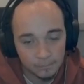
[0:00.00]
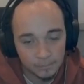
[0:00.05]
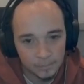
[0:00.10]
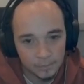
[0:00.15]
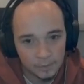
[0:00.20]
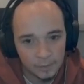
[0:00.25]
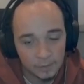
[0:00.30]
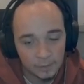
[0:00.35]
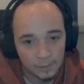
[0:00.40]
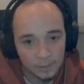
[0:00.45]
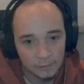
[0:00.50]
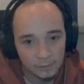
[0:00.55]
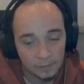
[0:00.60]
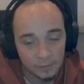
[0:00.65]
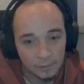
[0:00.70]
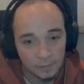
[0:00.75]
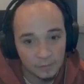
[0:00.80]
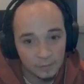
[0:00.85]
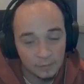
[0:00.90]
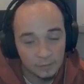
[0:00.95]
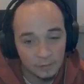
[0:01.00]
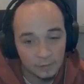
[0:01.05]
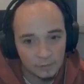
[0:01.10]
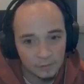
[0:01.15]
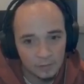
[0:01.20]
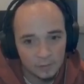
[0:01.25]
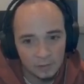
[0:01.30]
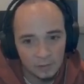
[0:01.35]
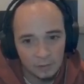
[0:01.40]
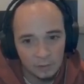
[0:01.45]
And that's how easy it is
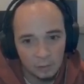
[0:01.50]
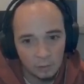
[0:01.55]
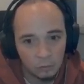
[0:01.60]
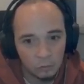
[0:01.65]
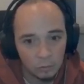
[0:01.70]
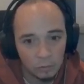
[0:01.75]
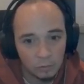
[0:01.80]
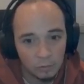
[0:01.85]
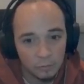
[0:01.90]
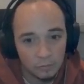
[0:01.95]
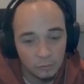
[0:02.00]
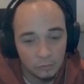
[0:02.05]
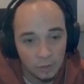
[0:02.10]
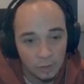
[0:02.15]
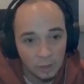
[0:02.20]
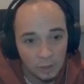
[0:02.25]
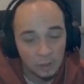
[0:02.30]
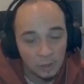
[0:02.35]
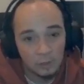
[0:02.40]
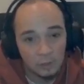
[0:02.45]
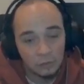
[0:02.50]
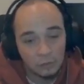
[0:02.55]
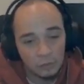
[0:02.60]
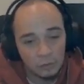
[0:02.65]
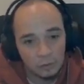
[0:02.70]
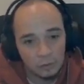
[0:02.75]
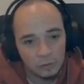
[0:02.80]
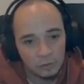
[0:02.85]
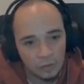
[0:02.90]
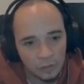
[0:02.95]
to kill those wolves. So
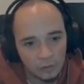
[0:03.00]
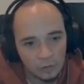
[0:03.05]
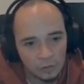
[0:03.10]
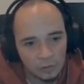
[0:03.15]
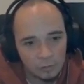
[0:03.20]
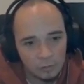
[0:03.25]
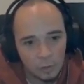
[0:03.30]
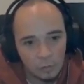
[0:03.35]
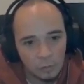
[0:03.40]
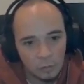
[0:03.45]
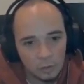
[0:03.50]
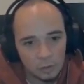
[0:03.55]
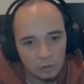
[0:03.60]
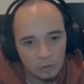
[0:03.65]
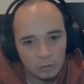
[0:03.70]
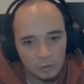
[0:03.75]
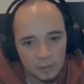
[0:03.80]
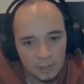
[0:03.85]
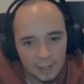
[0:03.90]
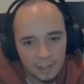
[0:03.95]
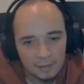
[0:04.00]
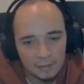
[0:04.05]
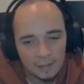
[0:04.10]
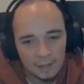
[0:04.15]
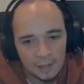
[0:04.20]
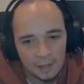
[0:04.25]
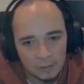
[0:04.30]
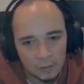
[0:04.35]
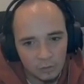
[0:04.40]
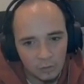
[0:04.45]
you essentially roll and you'll land
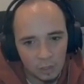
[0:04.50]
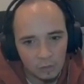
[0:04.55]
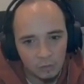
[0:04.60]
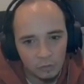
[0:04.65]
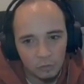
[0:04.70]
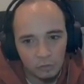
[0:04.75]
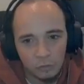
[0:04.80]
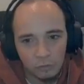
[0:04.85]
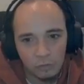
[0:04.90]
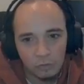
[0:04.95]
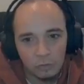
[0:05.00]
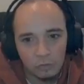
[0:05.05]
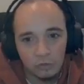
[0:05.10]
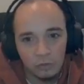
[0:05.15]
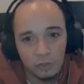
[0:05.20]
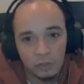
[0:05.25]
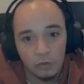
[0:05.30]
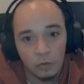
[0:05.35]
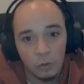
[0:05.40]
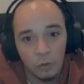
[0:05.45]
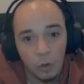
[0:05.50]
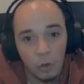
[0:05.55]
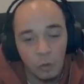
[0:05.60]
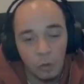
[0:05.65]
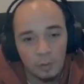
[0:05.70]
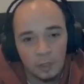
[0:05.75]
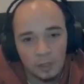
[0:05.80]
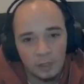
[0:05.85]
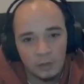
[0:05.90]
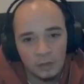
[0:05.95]
here, start shooting. She
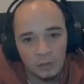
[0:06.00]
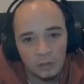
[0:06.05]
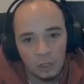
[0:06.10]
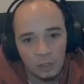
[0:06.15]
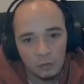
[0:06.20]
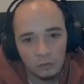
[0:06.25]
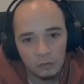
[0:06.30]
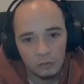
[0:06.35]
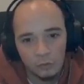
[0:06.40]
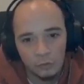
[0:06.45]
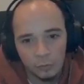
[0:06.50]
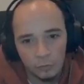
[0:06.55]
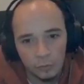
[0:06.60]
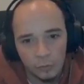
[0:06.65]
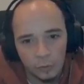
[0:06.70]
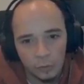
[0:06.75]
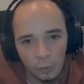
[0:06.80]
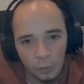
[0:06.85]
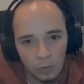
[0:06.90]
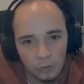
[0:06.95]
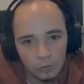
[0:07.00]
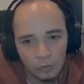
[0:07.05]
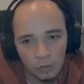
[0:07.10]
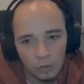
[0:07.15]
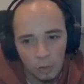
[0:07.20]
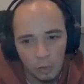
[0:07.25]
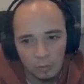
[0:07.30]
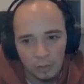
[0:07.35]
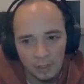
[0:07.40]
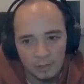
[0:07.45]
normally starts shooting the one
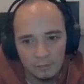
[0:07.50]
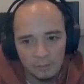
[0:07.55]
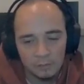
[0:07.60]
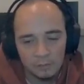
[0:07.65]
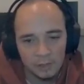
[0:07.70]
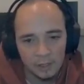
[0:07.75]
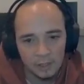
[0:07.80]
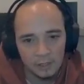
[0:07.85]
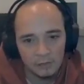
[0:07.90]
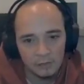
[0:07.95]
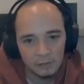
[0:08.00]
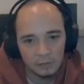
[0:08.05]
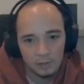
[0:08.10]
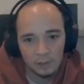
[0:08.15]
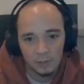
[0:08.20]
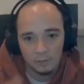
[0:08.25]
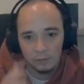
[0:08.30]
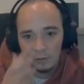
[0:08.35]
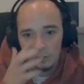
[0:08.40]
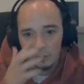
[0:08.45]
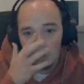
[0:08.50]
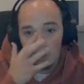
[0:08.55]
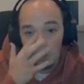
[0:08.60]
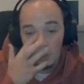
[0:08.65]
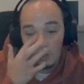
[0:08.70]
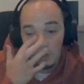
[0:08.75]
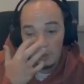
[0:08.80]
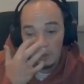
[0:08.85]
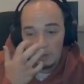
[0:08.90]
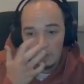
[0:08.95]
top right first. If you're
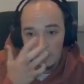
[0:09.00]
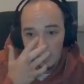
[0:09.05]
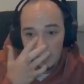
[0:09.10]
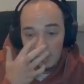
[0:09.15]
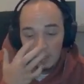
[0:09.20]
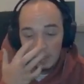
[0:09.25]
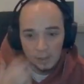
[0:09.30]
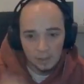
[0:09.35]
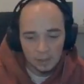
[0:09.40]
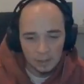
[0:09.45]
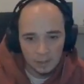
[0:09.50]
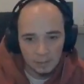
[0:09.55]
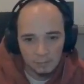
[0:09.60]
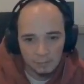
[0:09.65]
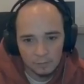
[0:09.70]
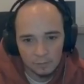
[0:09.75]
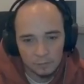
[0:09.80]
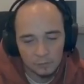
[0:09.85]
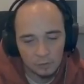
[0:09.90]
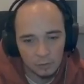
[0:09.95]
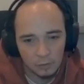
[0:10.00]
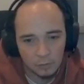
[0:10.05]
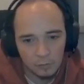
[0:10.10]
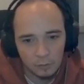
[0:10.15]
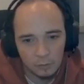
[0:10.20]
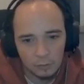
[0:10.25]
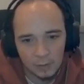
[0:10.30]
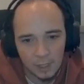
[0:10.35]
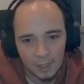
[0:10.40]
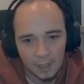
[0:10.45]
not, if
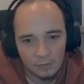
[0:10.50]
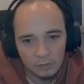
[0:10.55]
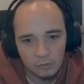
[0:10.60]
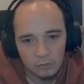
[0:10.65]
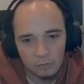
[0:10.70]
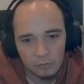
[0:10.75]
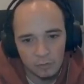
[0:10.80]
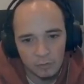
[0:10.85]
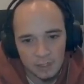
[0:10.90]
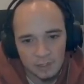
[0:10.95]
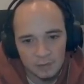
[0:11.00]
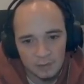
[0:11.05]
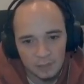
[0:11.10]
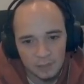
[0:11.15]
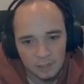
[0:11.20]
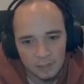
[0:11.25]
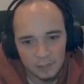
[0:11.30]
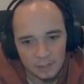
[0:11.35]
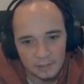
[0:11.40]
you land straight like I